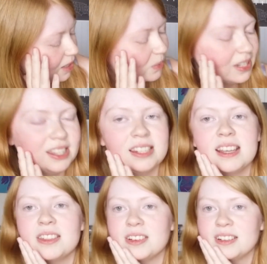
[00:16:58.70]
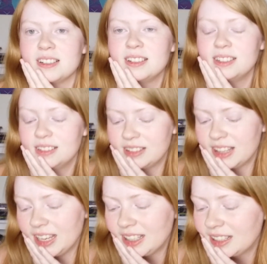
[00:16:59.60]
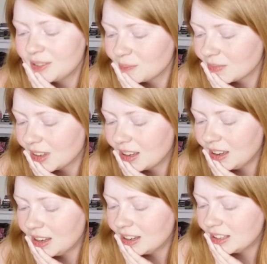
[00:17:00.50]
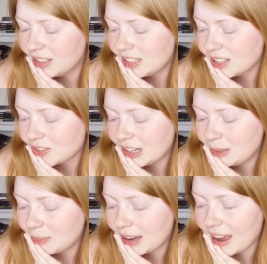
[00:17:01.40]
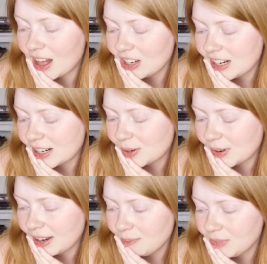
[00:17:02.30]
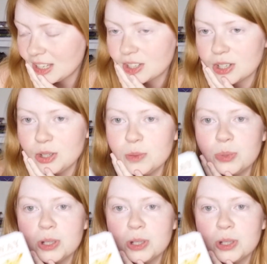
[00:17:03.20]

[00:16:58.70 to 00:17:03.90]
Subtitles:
end with this other thing. This is written by Al Carraway in her new